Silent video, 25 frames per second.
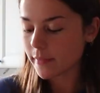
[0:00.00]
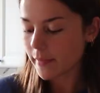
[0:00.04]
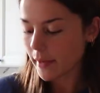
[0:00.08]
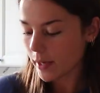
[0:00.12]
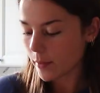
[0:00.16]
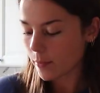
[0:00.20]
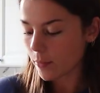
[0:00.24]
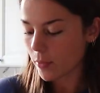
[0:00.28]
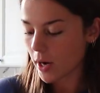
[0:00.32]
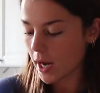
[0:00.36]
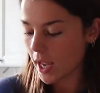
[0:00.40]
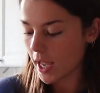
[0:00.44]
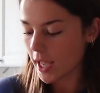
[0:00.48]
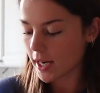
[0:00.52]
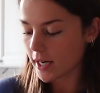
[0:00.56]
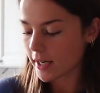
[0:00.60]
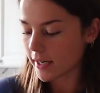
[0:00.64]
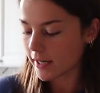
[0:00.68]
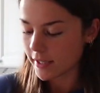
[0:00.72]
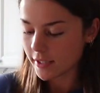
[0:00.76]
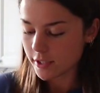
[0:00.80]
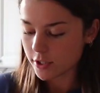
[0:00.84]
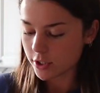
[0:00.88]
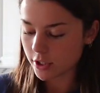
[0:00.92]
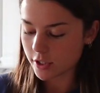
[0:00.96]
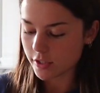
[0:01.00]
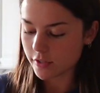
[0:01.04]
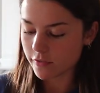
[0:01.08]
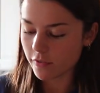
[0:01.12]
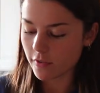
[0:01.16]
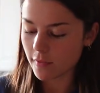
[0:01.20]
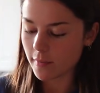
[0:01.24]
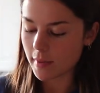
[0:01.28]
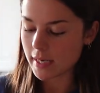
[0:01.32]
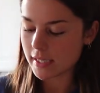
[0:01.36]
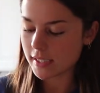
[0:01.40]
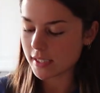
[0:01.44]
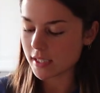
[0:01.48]
make bread just
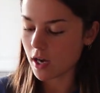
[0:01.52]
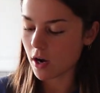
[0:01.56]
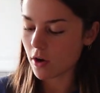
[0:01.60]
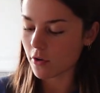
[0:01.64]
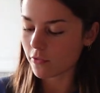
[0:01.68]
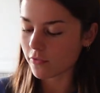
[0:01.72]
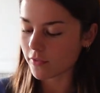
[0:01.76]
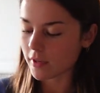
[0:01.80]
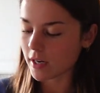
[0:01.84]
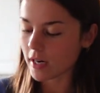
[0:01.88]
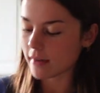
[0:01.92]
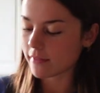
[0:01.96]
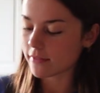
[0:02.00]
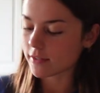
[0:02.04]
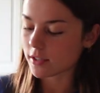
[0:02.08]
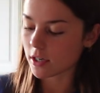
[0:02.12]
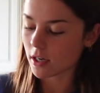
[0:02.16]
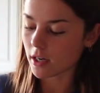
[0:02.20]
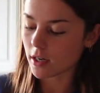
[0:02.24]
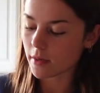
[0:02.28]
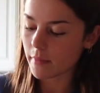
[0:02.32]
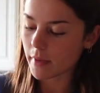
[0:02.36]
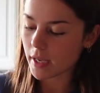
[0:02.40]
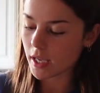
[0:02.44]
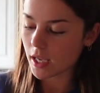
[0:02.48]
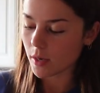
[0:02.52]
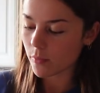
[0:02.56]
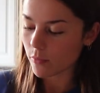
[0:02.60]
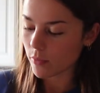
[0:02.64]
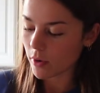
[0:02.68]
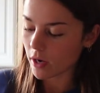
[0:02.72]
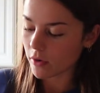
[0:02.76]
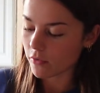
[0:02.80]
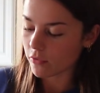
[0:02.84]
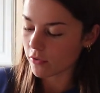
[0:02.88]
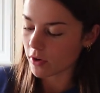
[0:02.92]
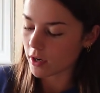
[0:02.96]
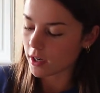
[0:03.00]
for myself, but I've started making
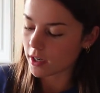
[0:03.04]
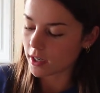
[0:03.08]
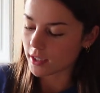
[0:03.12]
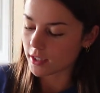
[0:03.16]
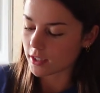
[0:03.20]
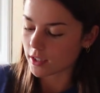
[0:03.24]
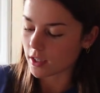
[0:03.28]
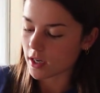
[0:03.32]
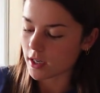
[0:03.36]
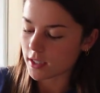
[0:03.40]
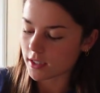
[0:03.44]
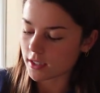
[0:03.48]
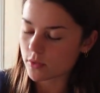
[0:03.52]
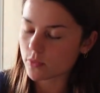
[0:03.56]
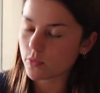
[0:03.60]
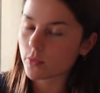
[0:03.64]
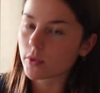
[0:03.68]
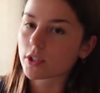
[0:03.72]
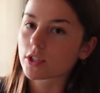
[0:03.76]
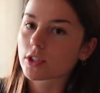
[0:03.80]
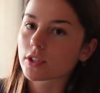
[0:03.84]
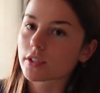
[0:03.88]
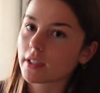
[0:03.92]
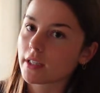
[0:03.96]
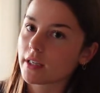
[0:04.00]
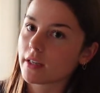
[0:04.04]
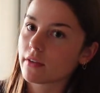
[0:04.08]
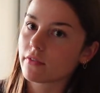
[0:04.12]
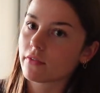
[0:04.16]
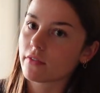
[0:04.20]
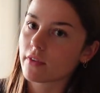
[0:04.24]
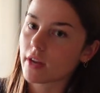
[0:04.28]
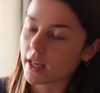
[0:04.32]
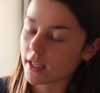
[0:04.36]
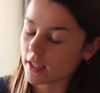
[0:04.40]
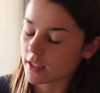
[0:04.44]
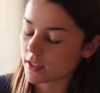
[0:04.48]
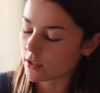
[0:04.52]
bread for our in-laws, which live
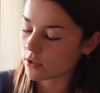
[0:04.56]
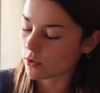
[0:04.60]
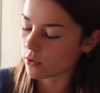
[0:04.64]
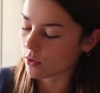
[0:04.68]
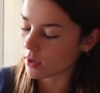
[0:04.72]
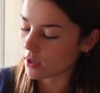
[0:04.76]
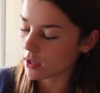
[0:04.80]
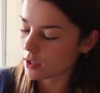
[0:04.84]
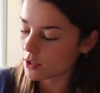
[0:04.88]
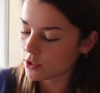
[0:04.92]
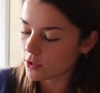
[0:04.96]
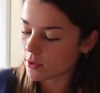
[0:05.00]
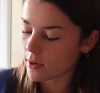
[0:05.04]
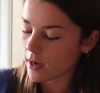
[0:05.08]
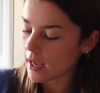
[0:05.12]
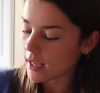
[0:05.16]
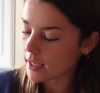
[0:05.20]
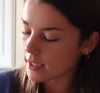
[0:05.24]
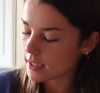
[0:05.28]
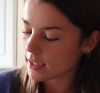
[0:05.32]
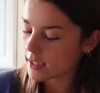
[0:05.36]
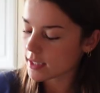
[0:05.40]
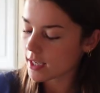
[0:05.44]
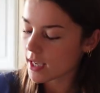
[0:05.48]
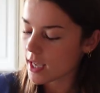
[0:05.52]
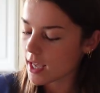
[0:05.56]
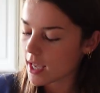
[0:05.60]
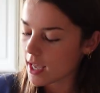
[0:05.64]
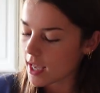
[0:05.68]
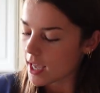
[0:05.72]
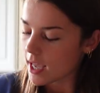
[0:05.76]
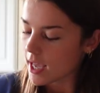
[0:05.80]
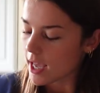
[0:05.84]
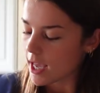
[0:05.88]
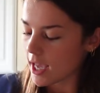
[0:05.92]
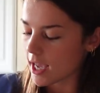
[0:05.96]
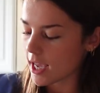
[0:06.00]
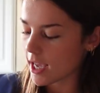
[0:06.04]
next door to us.
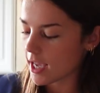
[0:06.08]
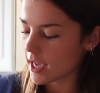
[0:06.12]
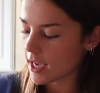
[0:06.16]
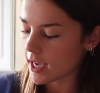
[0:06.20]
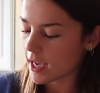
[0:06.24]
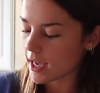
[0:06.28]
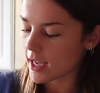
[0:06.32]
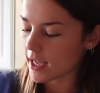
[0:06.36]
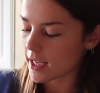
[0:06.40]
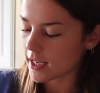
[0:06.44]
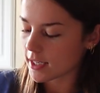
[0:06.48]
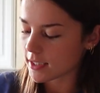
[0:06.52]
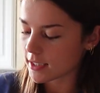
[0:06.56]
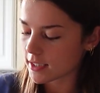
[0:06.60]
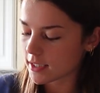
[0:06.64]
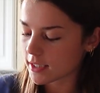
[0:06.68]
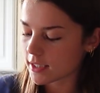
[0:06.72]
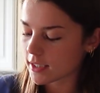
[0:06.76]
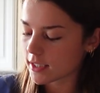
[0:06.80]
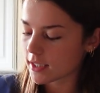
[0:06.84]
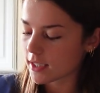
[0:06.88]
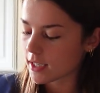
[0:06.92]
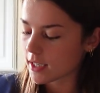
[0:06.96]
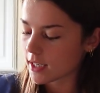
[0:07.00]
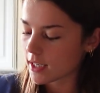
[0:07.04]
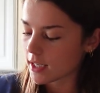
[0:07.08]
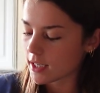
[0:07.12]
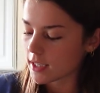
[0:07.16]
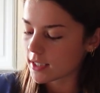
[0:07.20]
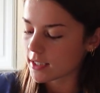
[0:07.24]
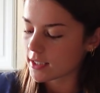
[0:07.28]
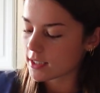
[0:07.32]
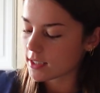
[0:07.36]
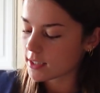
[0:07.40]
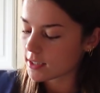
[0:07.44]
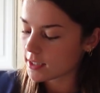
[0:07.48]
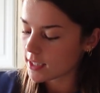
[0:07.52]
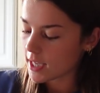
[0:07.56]
And
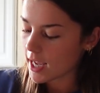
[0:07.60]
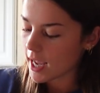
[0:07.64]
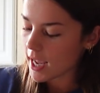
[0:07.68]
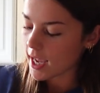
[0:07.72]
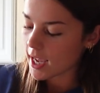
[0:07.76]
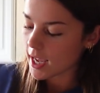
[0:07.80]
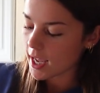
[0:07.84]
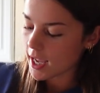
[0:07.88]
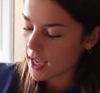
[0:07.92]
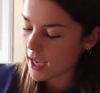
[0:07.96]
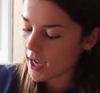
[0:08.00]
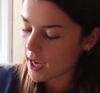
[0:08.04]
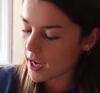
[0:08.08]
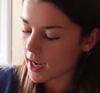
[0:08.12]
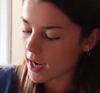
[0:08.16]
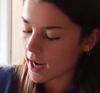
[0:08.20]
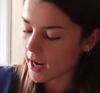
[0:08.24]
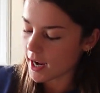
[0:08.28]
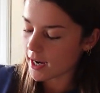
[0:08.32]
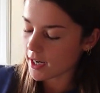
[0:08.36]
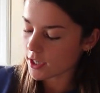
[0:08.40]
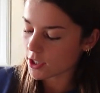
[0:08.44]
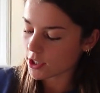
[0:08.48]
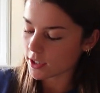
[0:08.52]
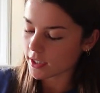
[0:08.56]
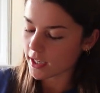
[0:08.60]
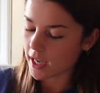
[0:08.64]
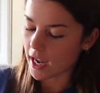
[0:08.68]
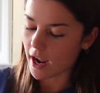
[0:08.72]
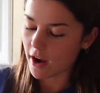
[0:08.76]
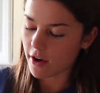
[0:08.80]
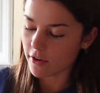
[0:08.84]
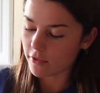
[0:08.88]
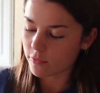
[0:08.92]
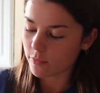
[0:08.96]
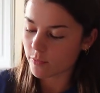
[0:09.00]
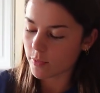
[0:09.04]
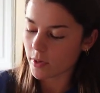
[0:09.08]
today, I actually
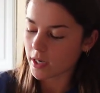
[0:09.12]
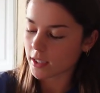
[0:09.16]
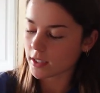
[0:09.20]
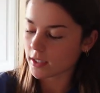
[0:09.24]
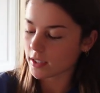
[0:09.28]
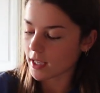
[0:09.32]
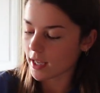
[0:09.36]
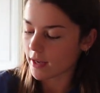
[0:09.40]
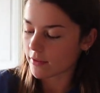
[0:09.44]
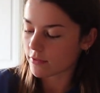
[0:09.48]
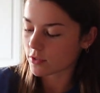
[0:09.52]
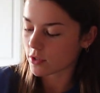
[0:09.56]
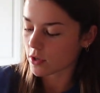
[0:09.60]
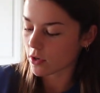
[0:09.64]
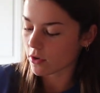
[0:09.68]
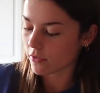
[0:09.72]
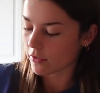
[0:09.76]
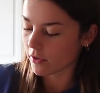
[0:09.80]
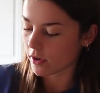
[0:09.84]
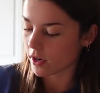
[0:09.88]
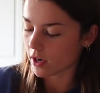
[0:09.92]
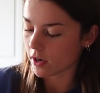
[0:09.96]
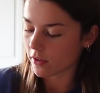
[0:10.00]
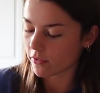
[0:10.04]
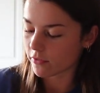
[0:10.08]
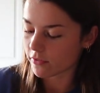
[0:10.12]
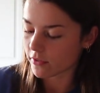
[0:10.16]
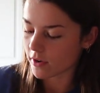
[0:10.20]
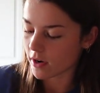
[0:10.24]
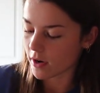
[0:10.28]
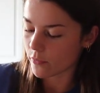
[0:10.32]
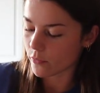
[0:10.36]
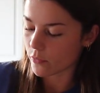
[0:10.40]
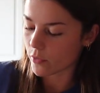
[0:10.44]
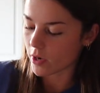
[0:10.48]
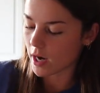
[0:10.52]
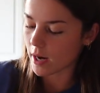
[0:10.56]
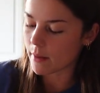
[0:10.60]
have bread left over
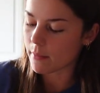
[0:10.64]
from when I